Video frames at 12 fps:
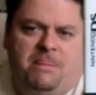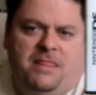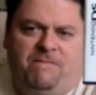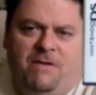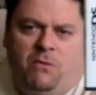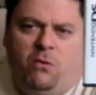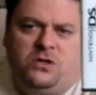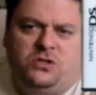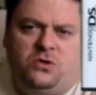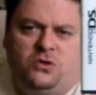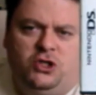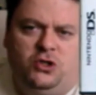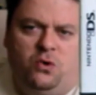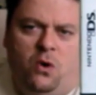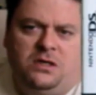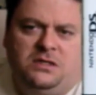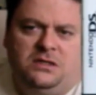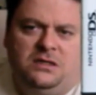if it weren't so
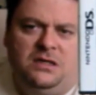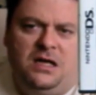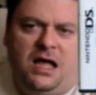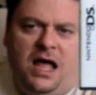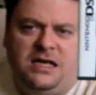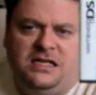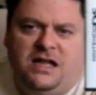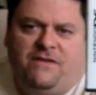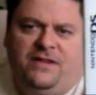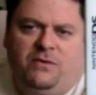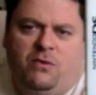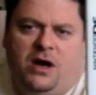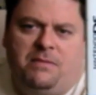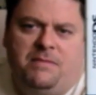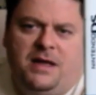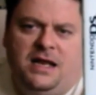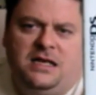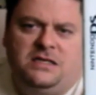short, I definitely
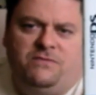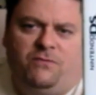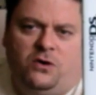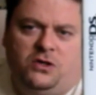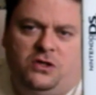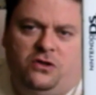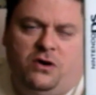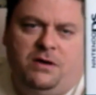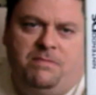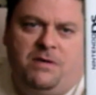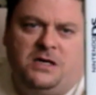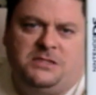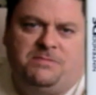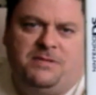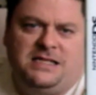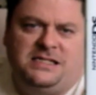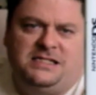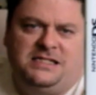recommend it for 30 bucks.
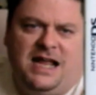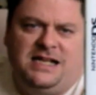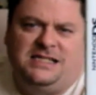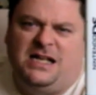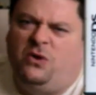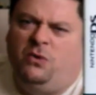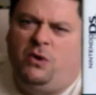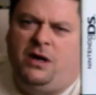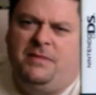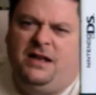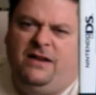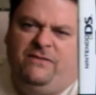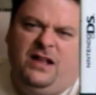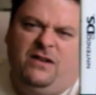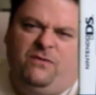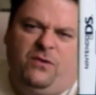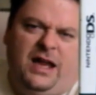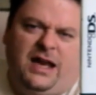But as it stands, I'd only recommend it if you get
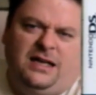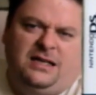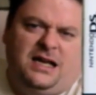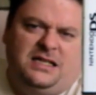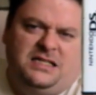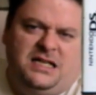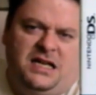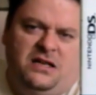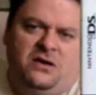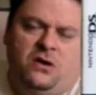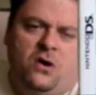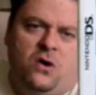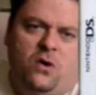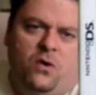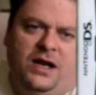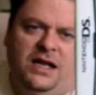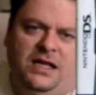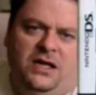it for like 19
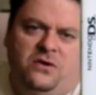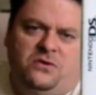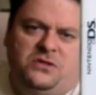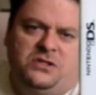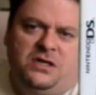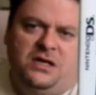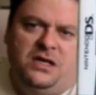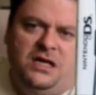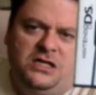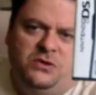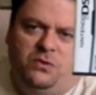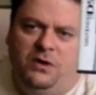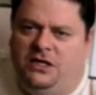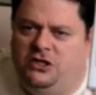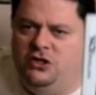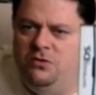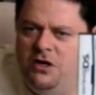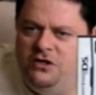or get it used. It's really
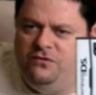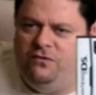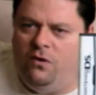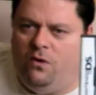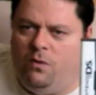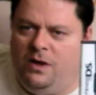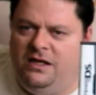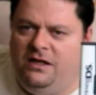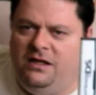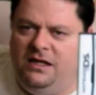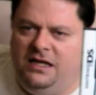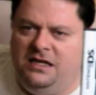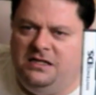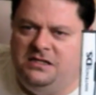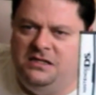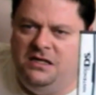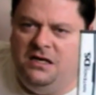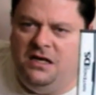too much for what little it
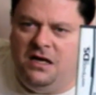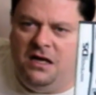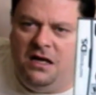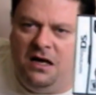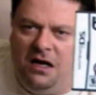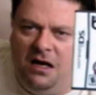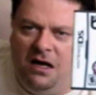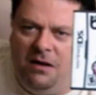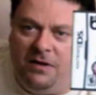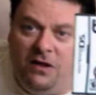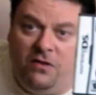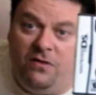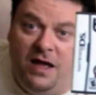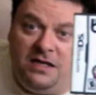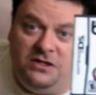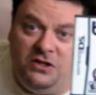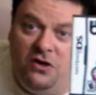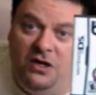is. But other than that,
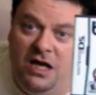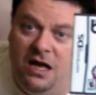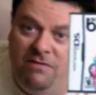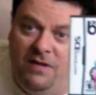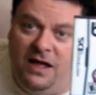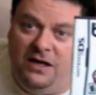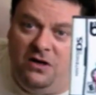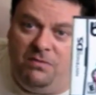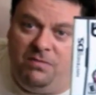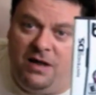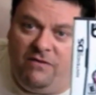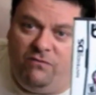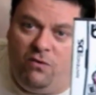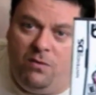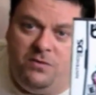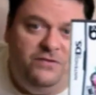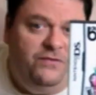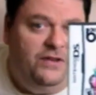it's a good game. If you like good
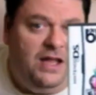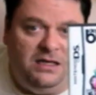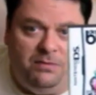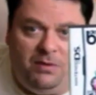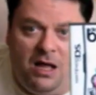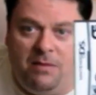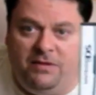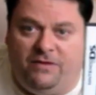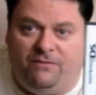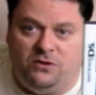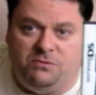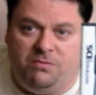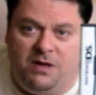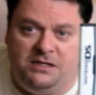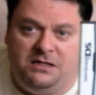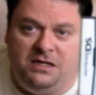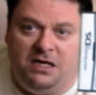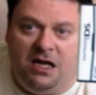platformers, if you like the Blob in the first
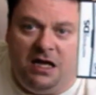place,